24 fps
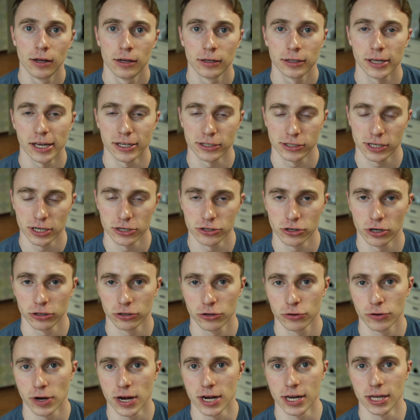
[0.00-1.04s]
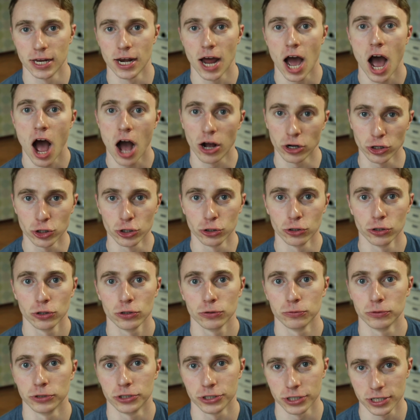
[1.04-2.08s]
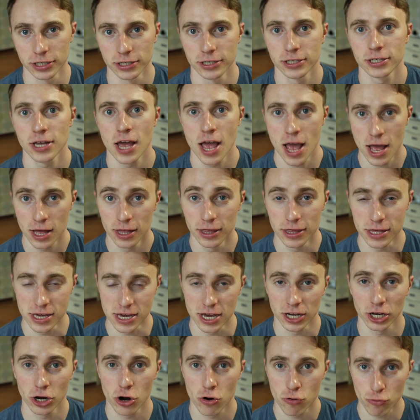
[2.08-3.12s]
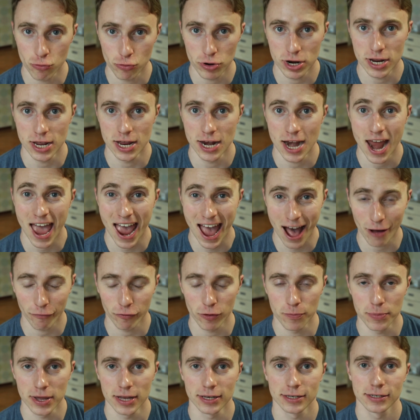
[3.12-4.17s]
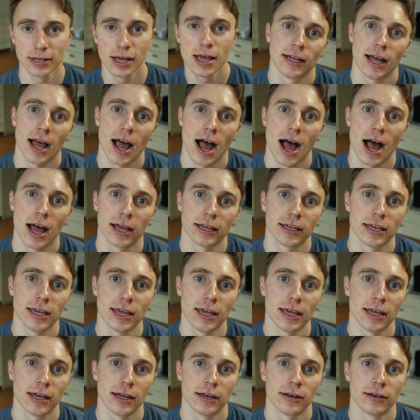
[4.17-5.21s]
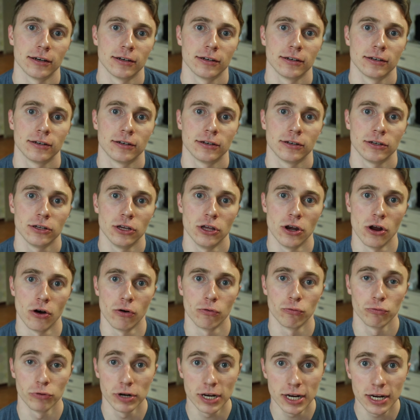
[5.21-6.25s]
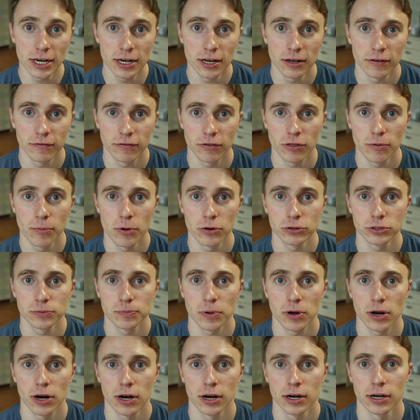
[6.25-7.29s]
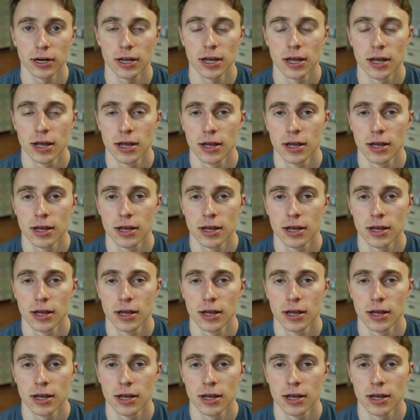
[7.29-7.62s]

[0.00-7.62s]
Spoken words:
King Sejong created Hangul, which is the Korean alphabet. I can, read for the most part.